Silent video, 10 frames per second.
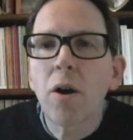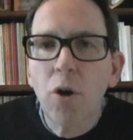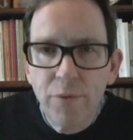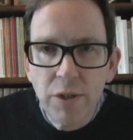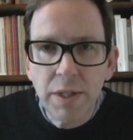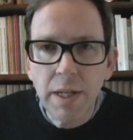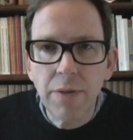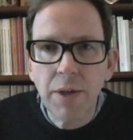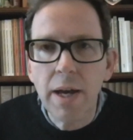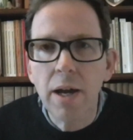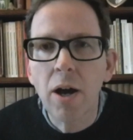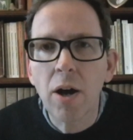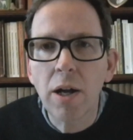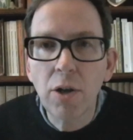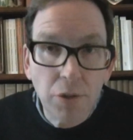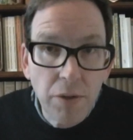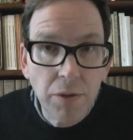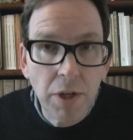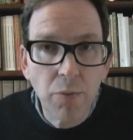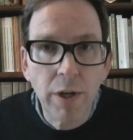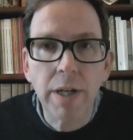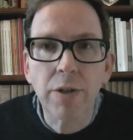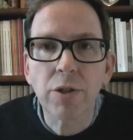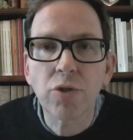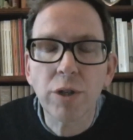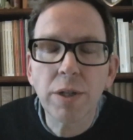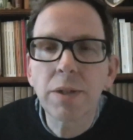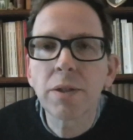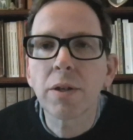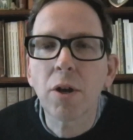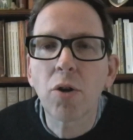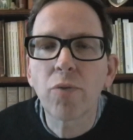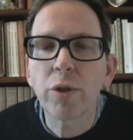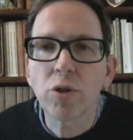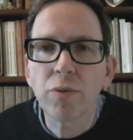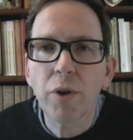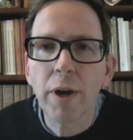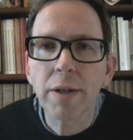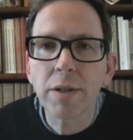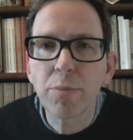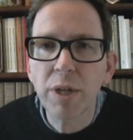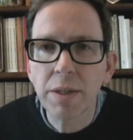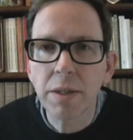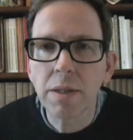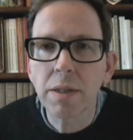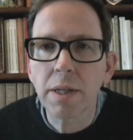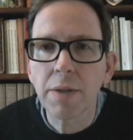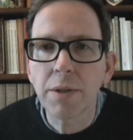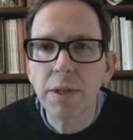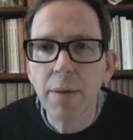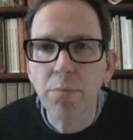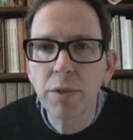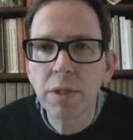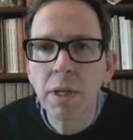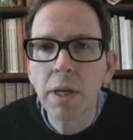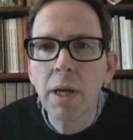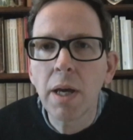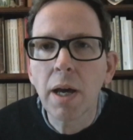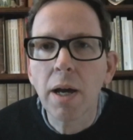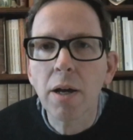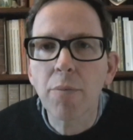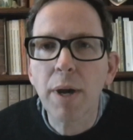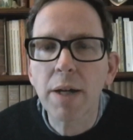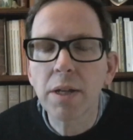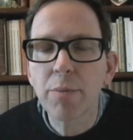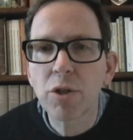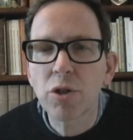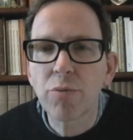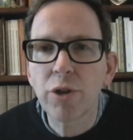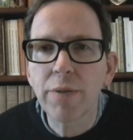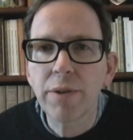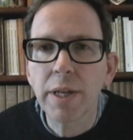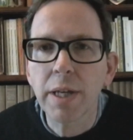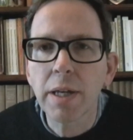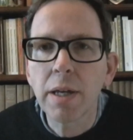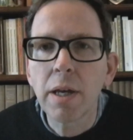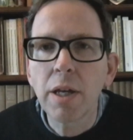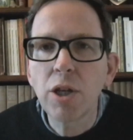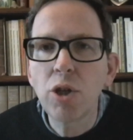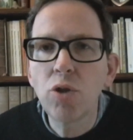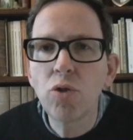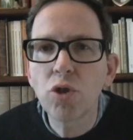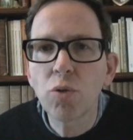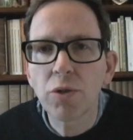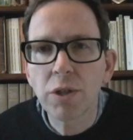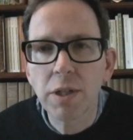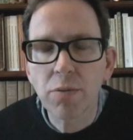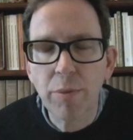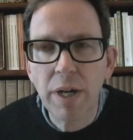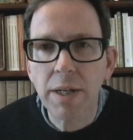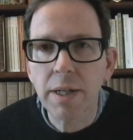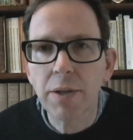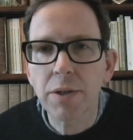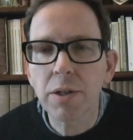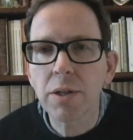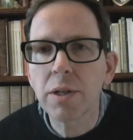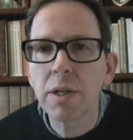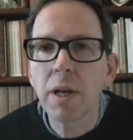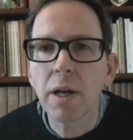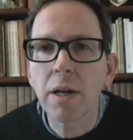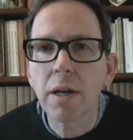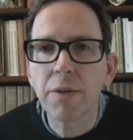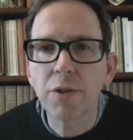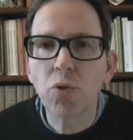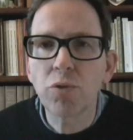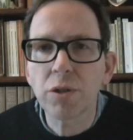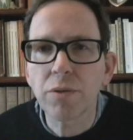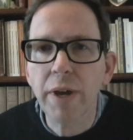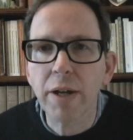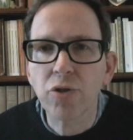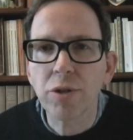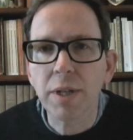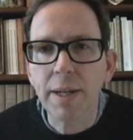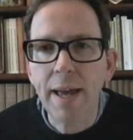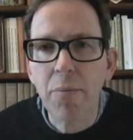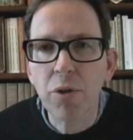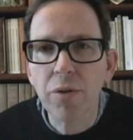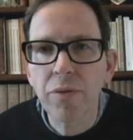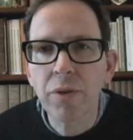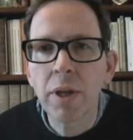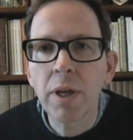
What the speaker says: Obviously there are lots of stoneware industries of which you find pieces in the Thames. As I mentioned briefly, huge quantities were made in London, the Dalton factories at Lambeth,